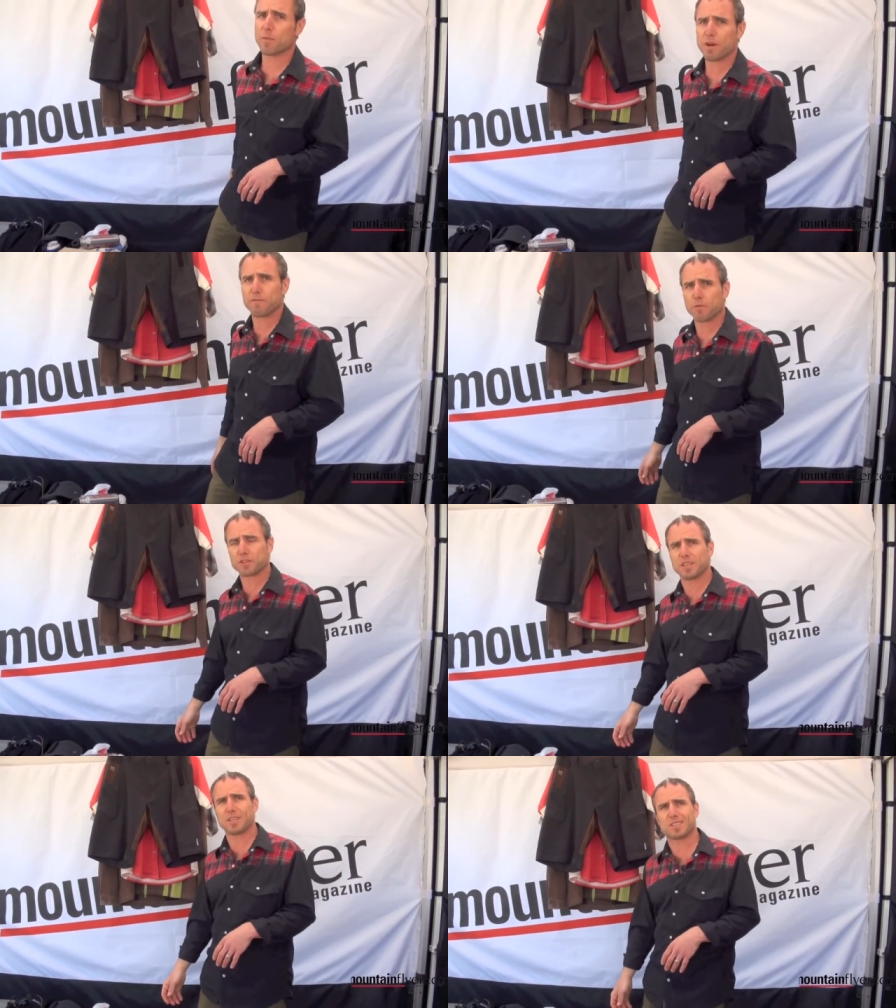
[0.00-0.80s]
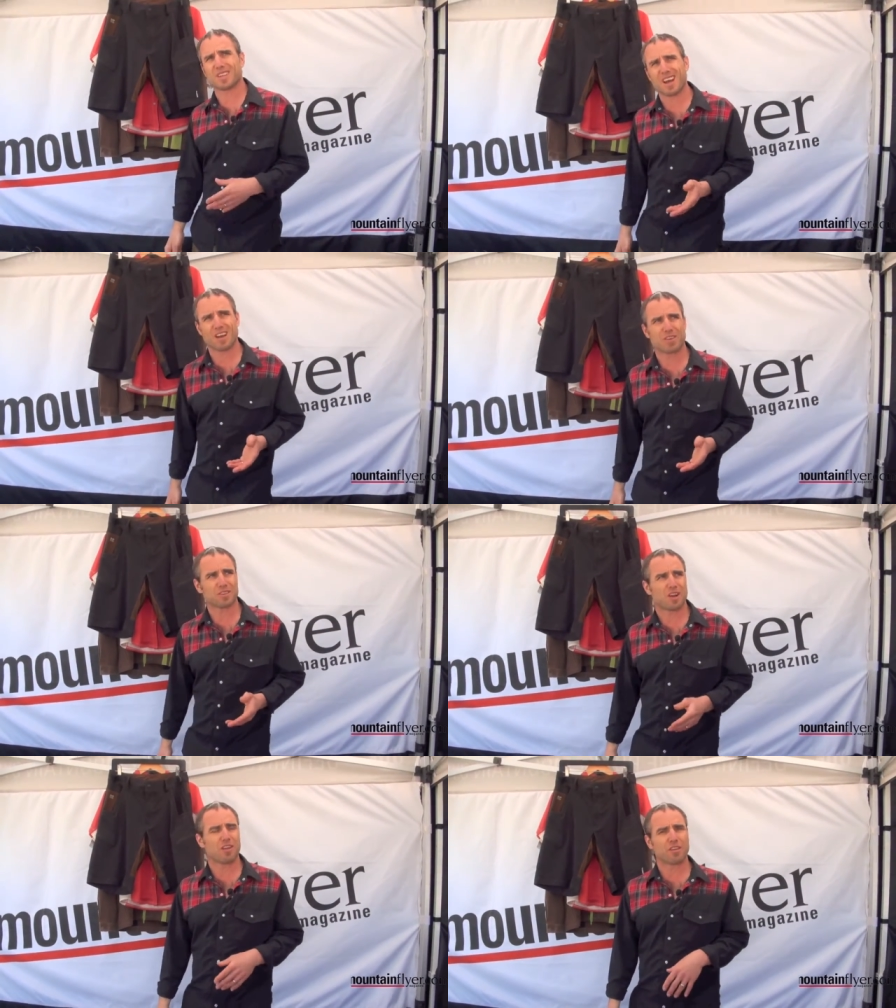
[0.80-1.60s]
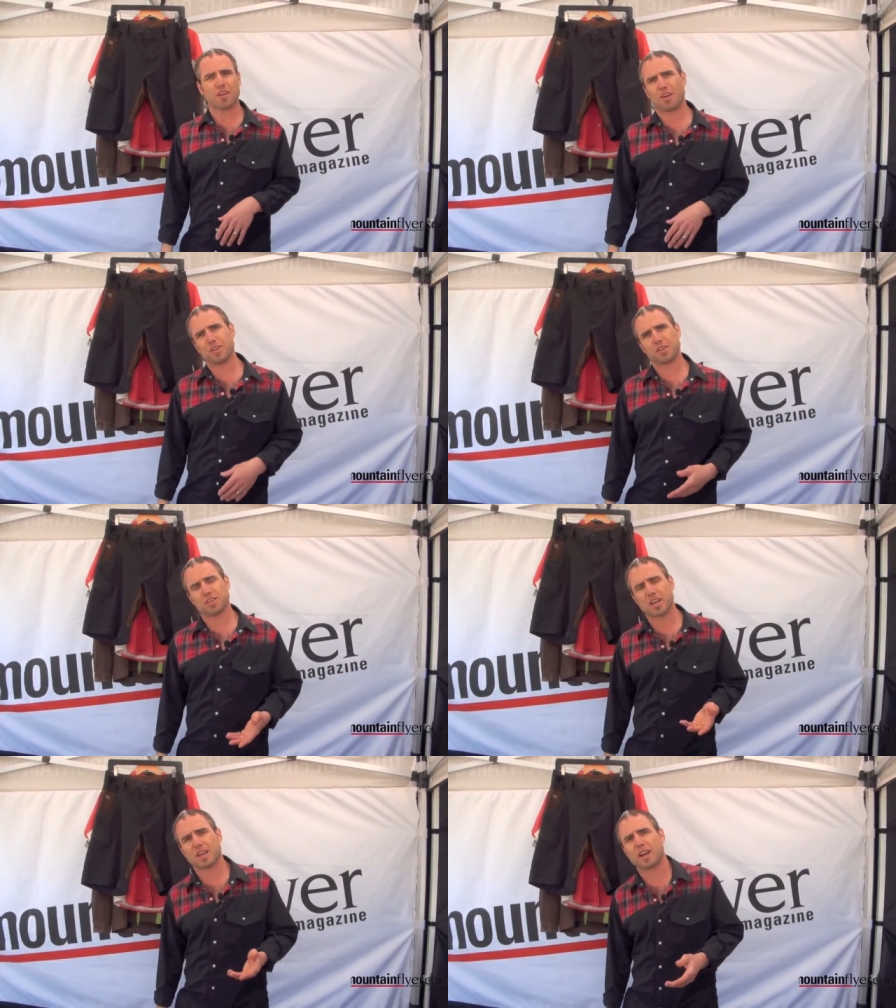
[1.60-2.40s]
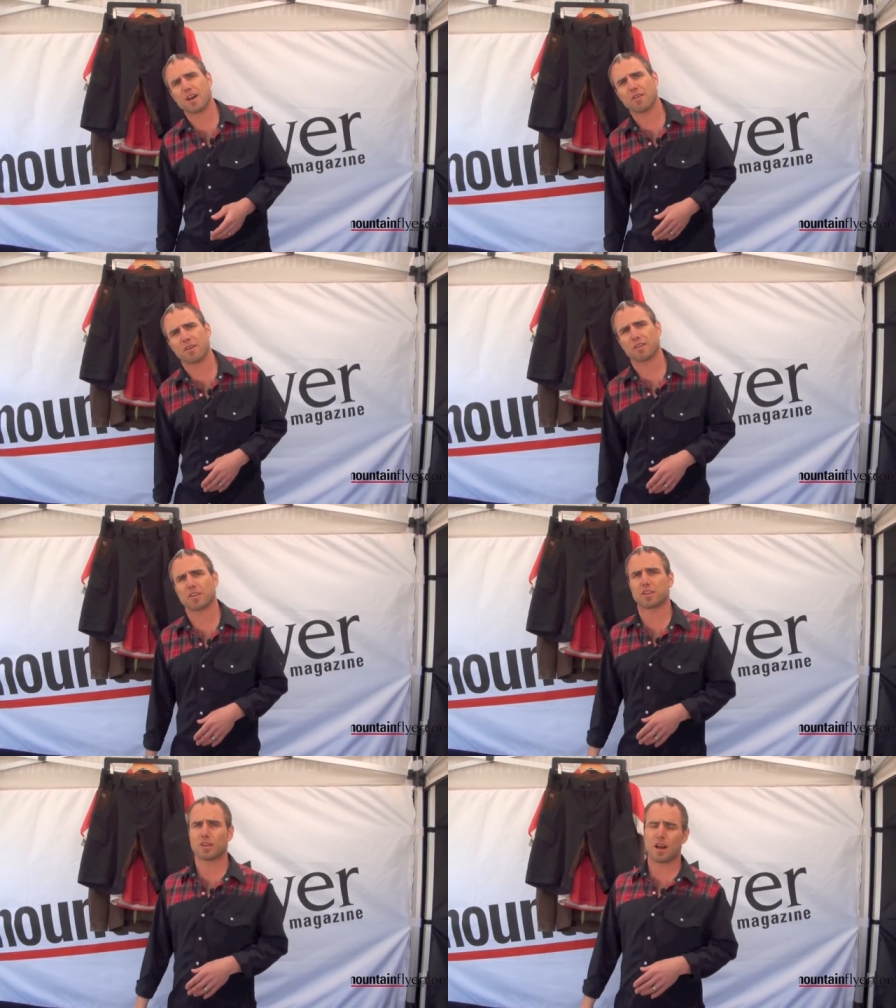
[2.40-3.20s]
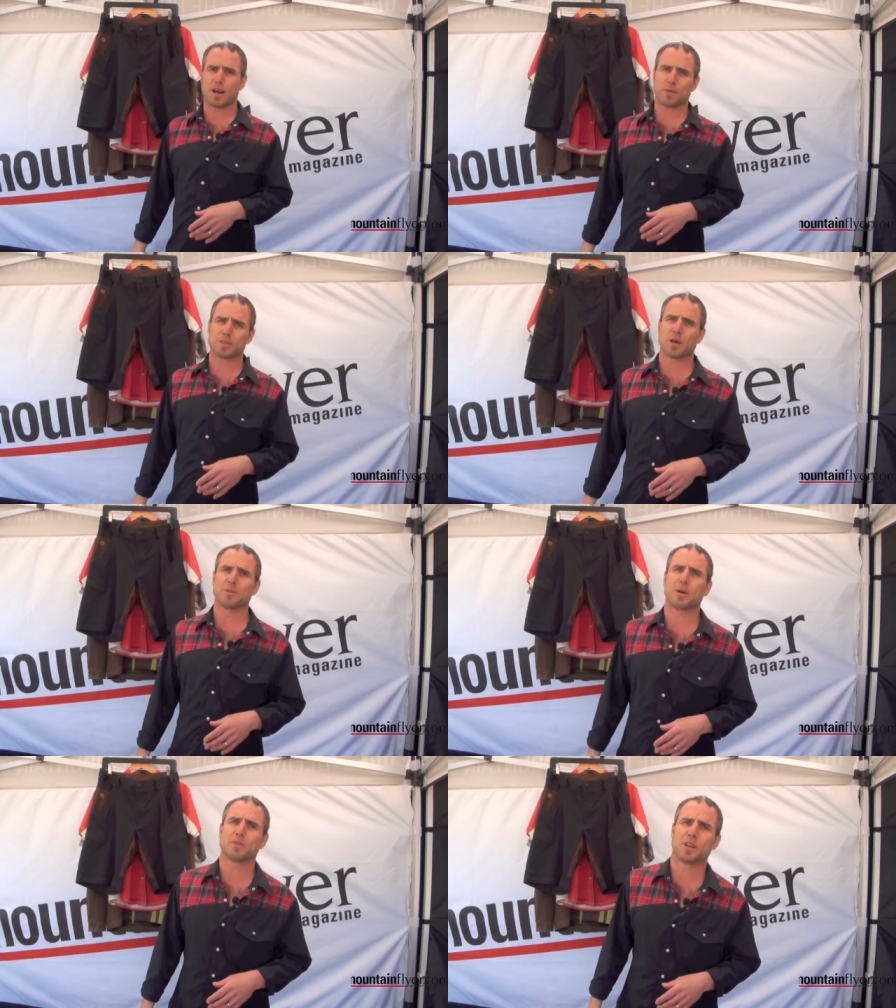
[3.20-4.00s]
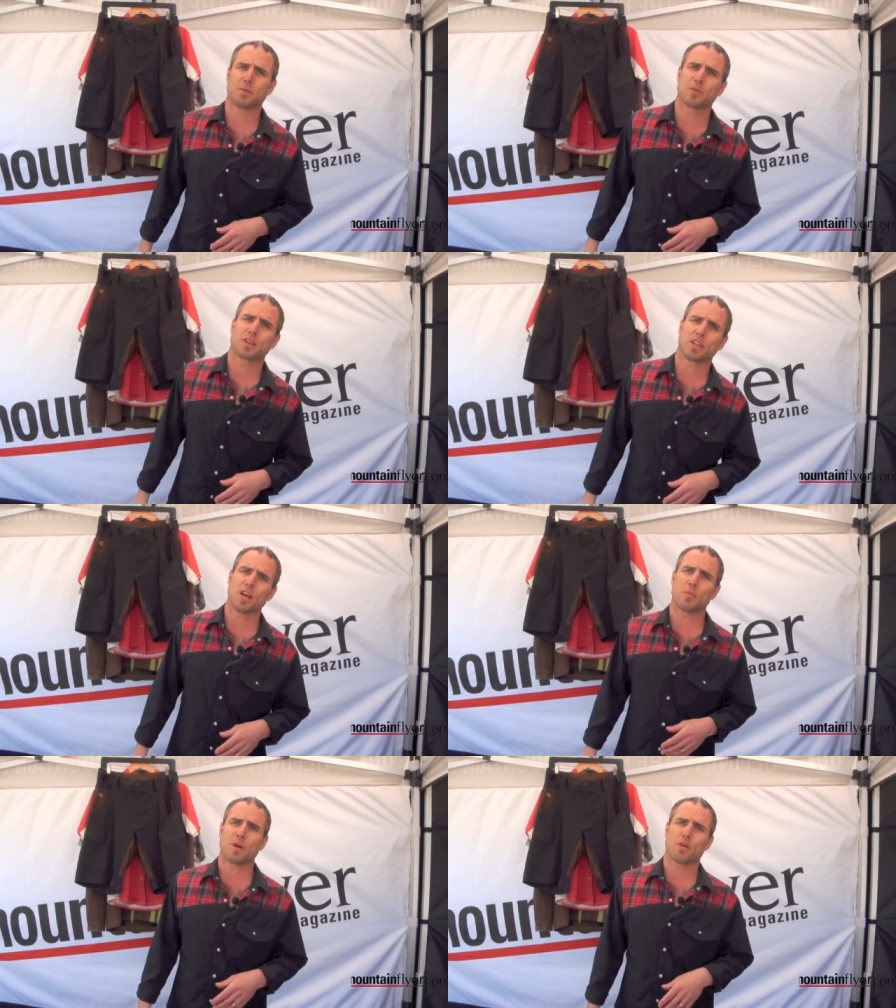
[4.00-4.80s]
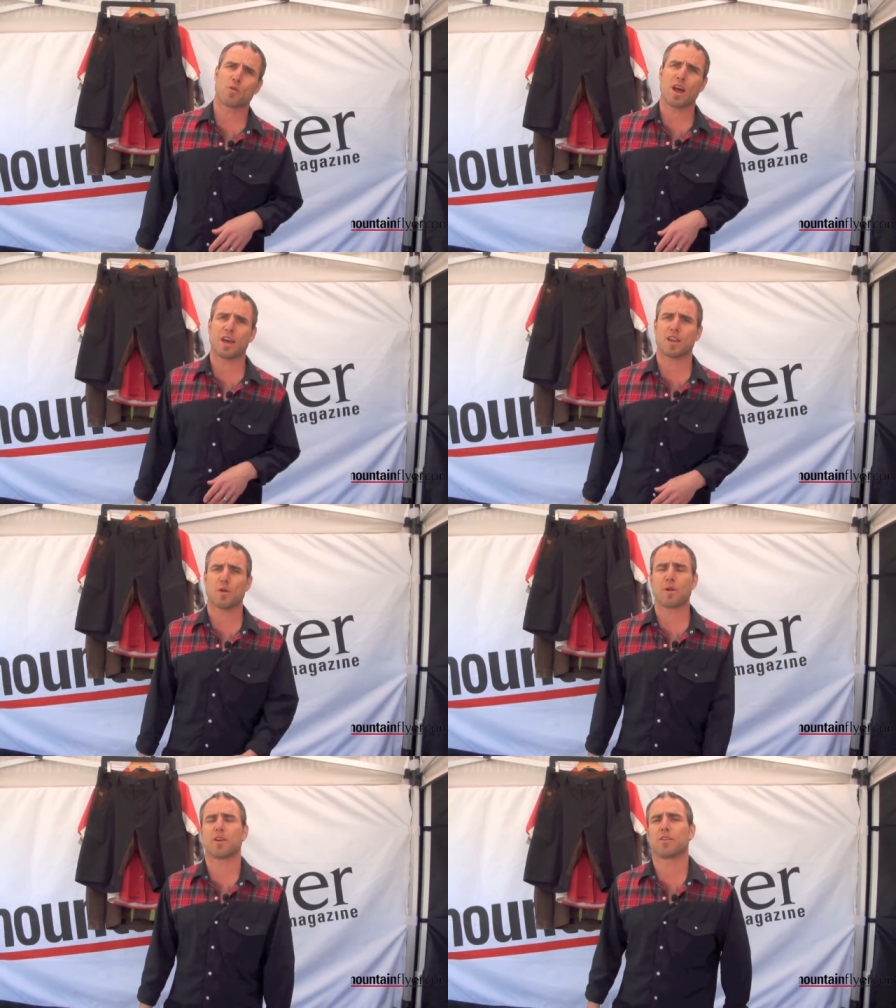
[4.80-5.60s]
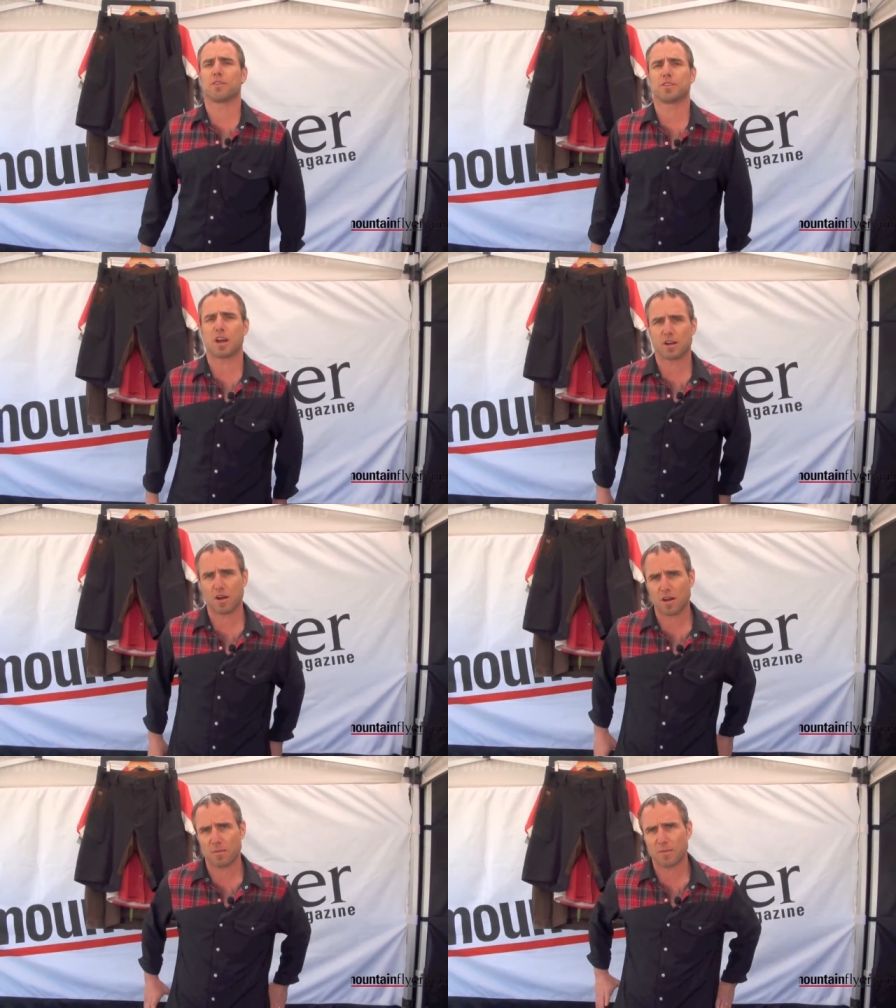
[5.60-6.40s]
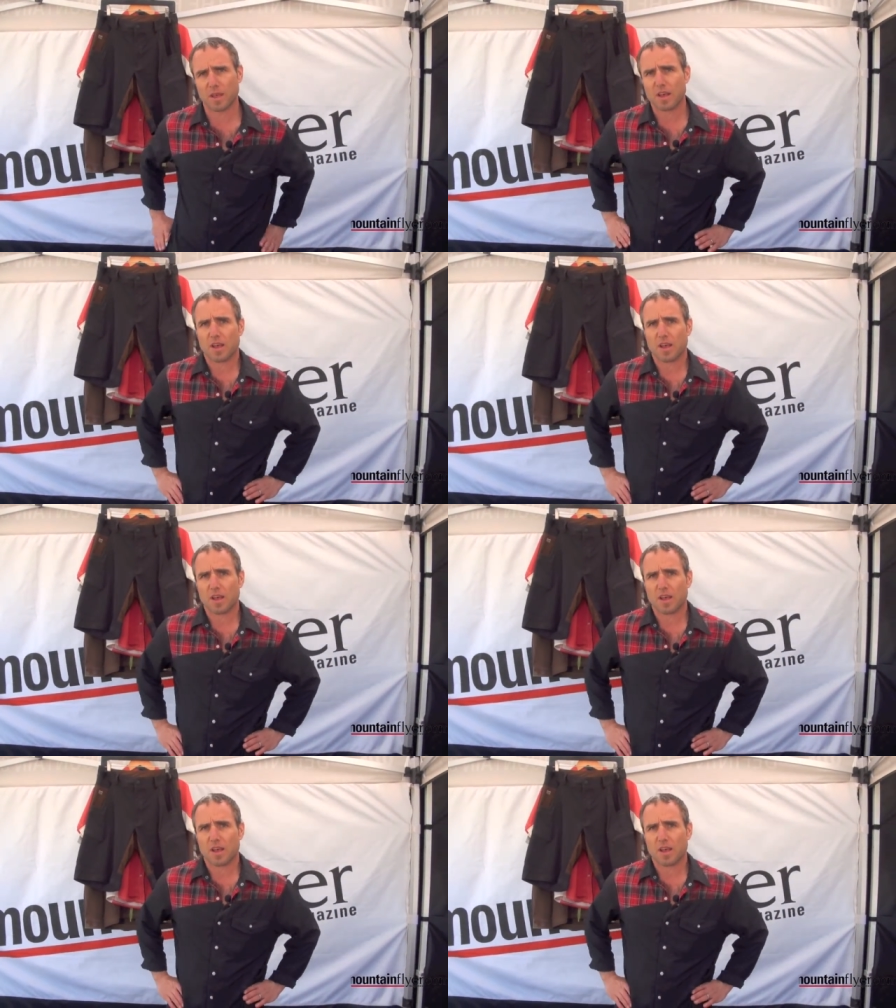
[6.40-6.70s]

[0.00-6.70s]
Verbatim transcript: about 14 styles all in all. You can check it out on www.clubrideapparel.com.